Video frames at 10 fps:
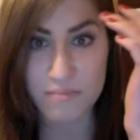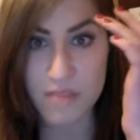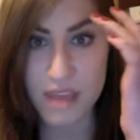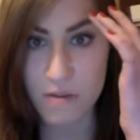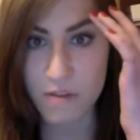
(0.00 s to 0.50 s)

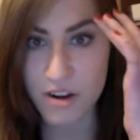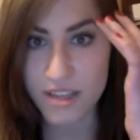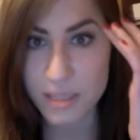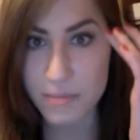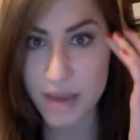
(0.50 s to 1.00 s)
they're
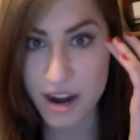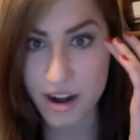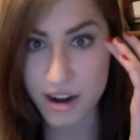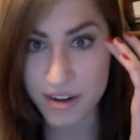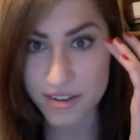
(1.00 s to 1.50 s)
very
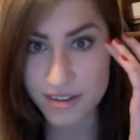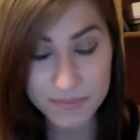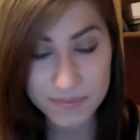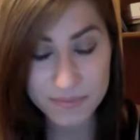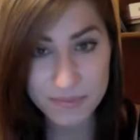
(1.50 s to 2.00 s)

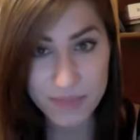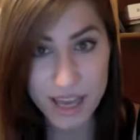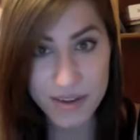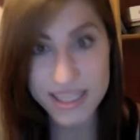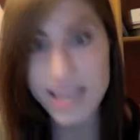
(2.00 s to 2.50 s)
sparse.
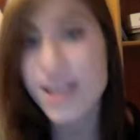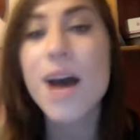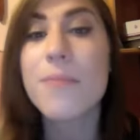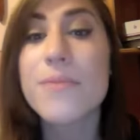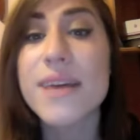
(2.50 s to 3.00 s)
I always get
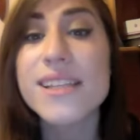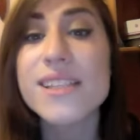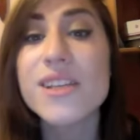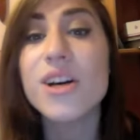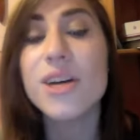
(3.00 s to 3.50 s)

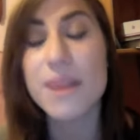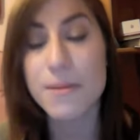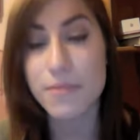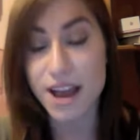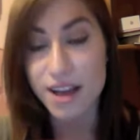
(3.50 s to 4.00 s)
compliments on my
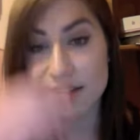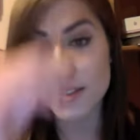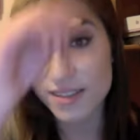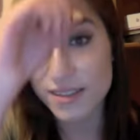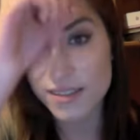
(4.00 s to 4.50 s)

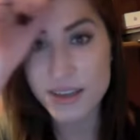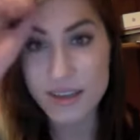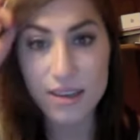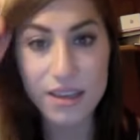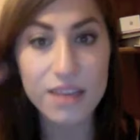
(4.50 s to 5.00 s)
brows,
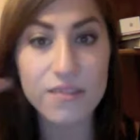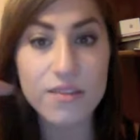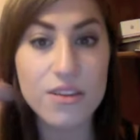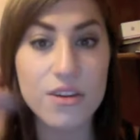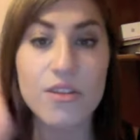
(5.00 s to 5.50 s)

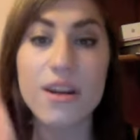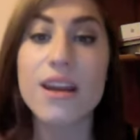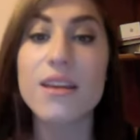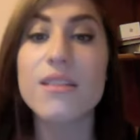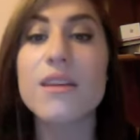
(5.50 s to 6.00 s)
even though they're
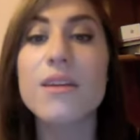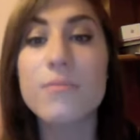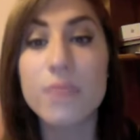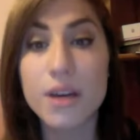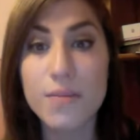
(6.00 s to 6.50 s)
anything
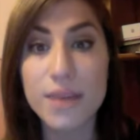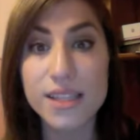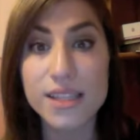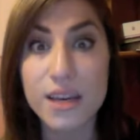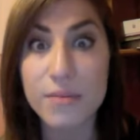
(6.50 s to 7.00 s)
but
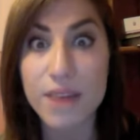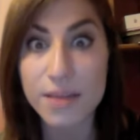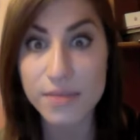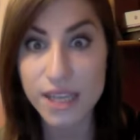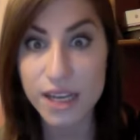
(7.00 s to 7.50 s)
amazing by
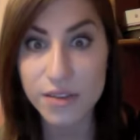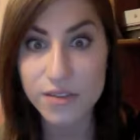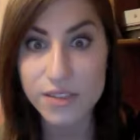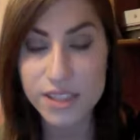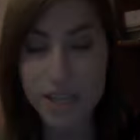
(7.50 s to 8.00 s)

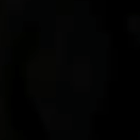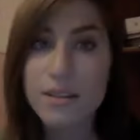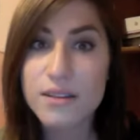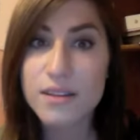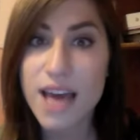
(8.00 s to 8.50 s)
themselves.
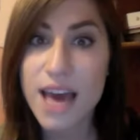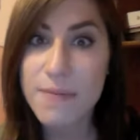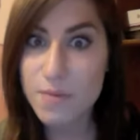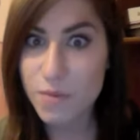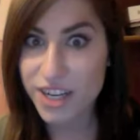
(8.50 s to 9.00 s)
I've
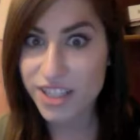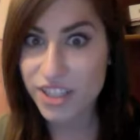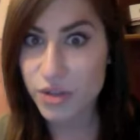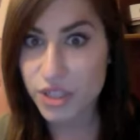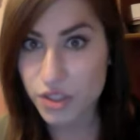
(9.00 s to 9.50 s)
been wanting to
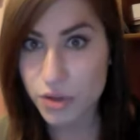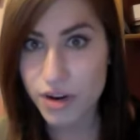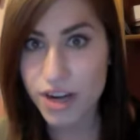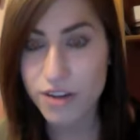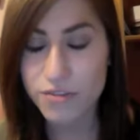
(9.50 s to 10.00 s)
do a
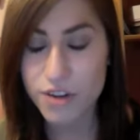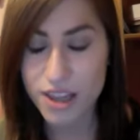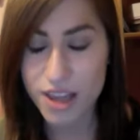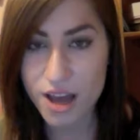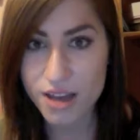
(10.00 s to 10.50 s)
tutorial for a
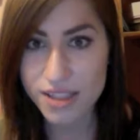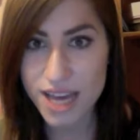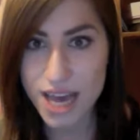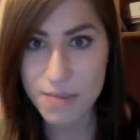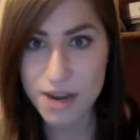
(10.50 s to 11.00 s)
long
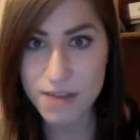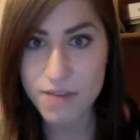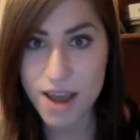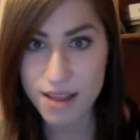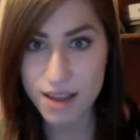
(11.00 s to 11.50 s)
time, and I
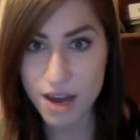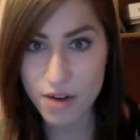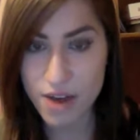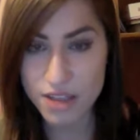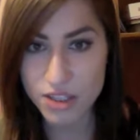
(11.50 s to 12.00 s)
finally got
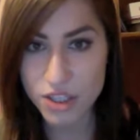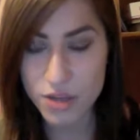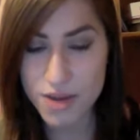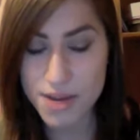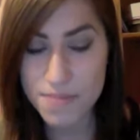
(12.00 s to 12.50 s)
around to do one.